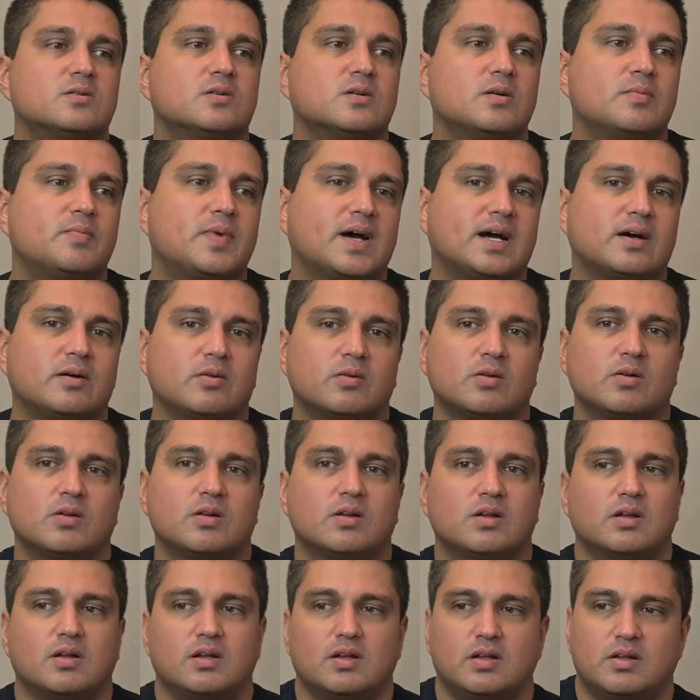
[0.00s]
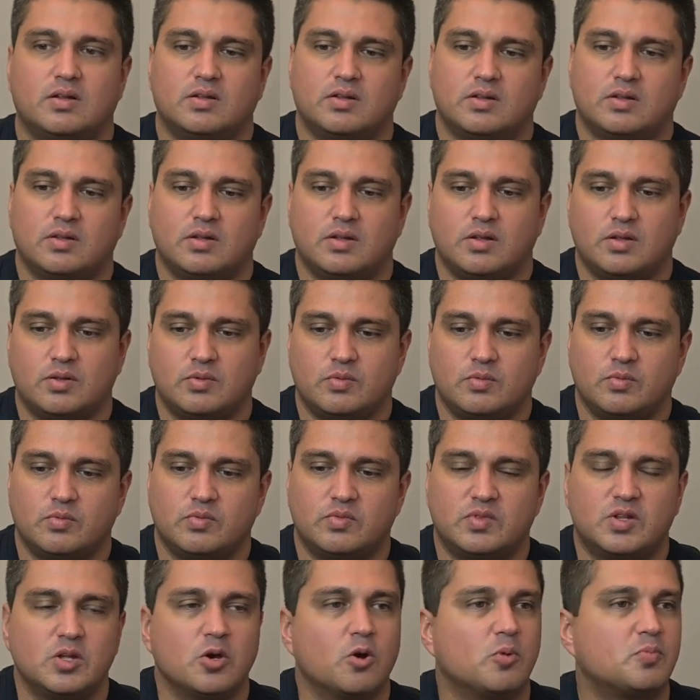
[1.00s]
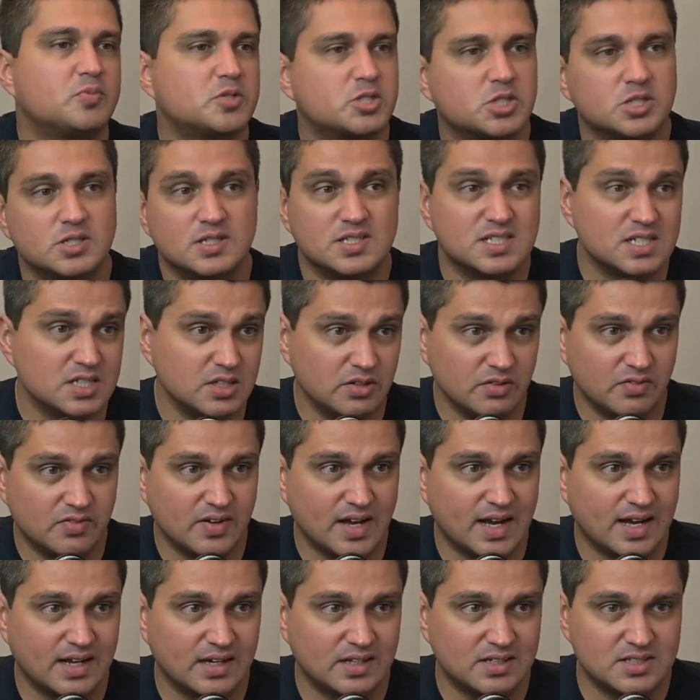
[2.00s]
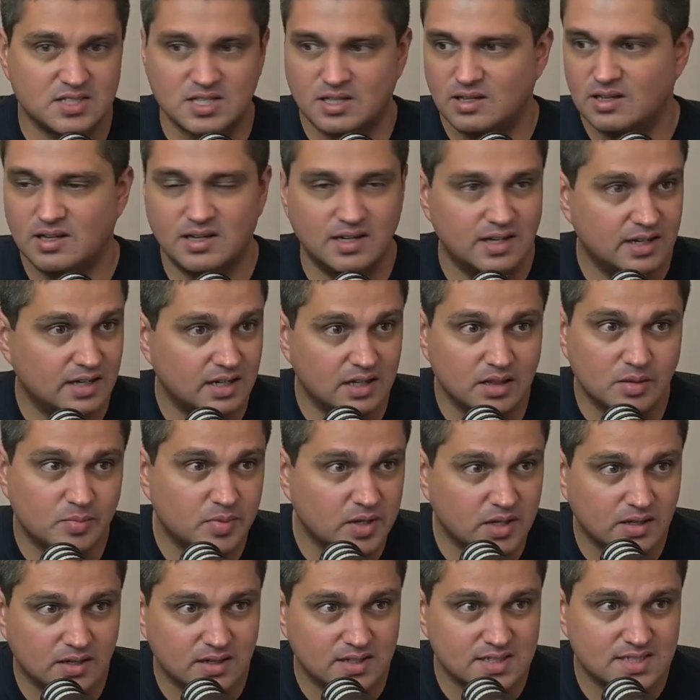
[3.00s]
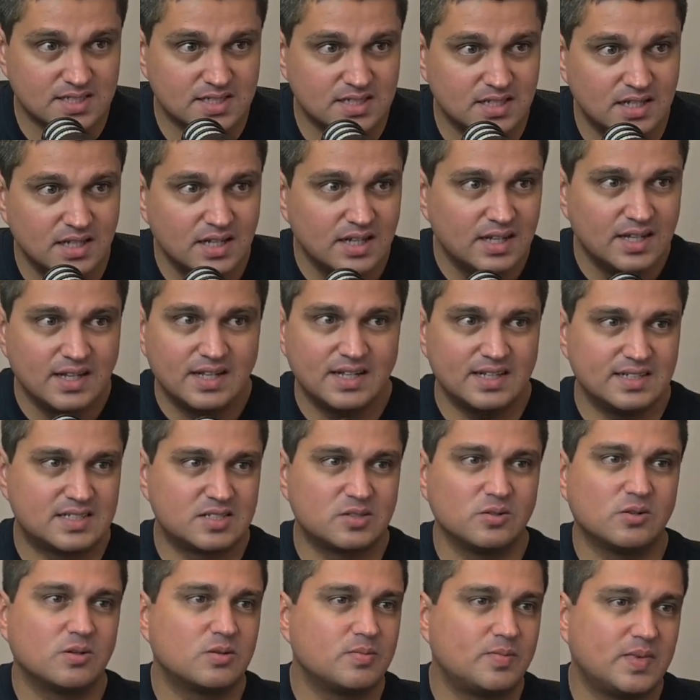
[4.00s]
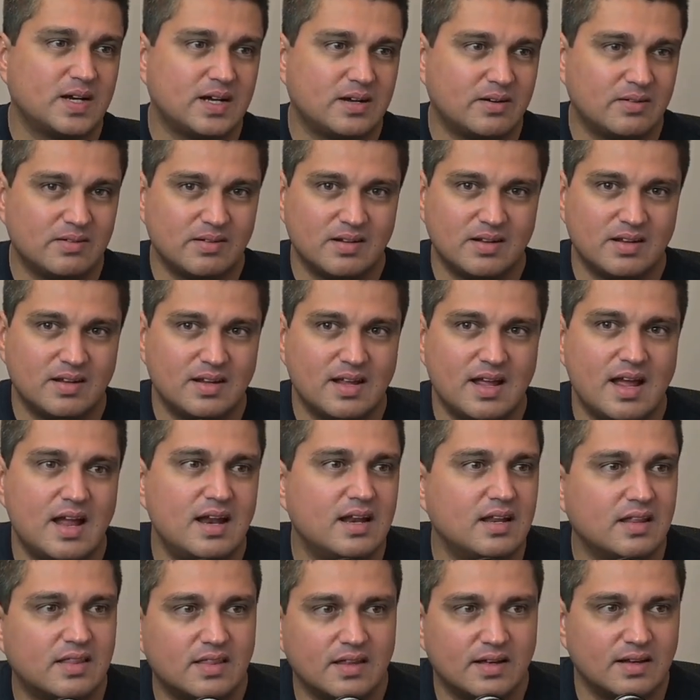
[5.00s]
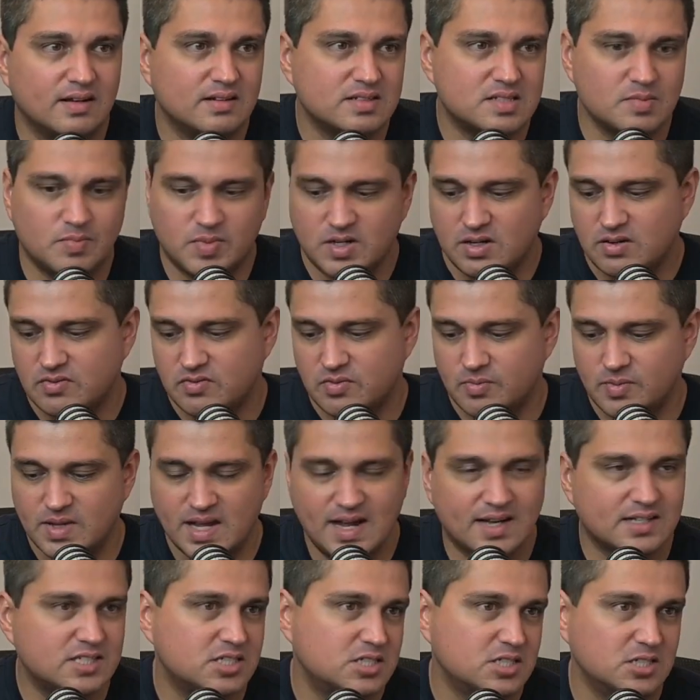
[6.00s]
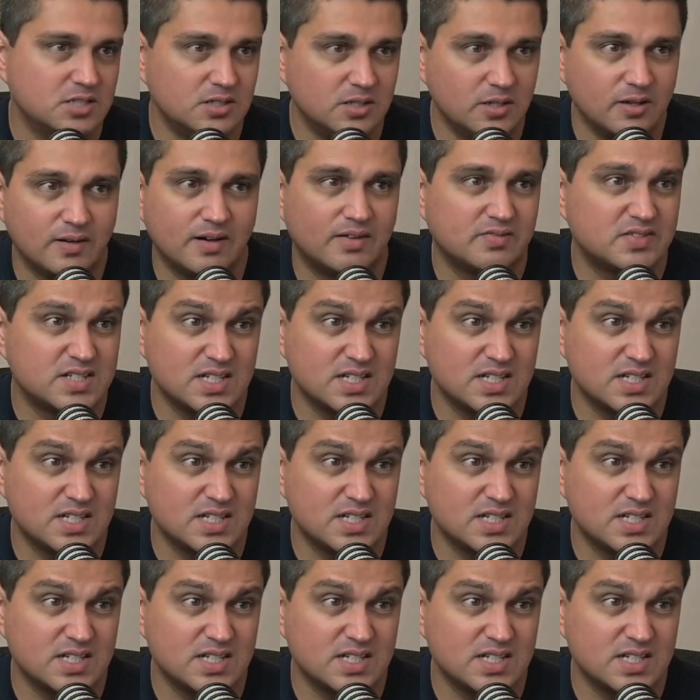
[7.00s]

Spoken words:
about the opportunity you've had to learn in the past. It's not about anything else apart from the attitude you have